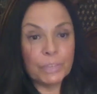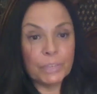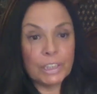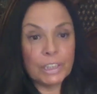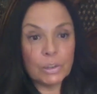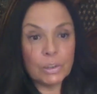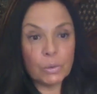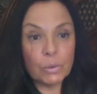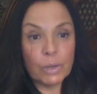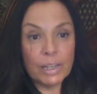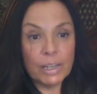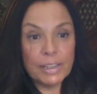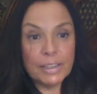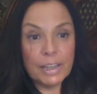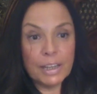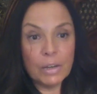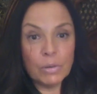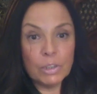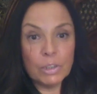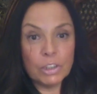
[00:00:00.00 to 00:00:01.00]
So right
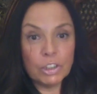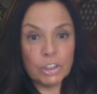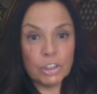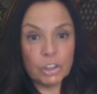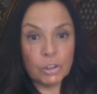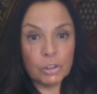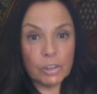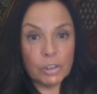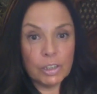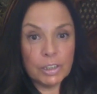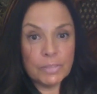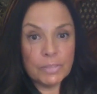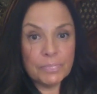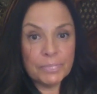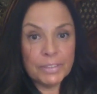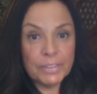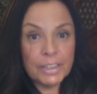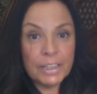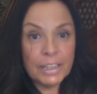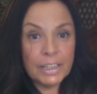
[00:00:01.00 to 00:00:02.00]
now it's
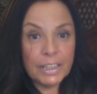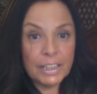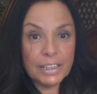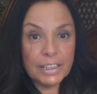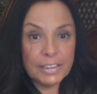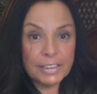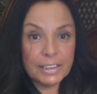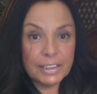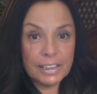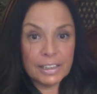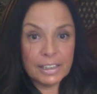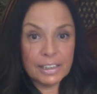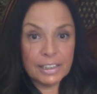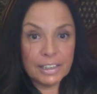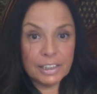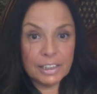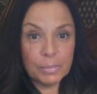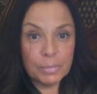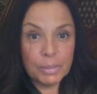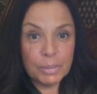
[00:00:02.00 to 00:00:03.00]
a
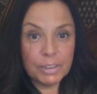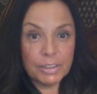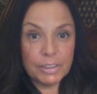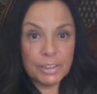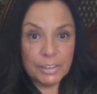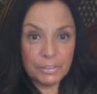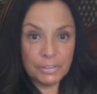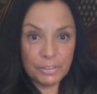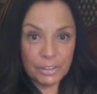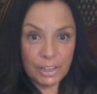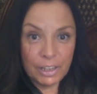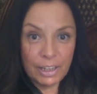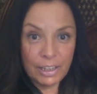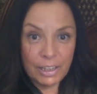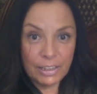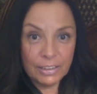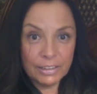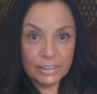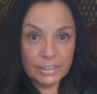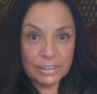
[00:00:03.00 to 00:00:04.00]
little bit
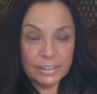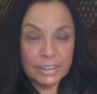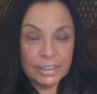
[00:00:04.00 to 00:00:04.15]
different,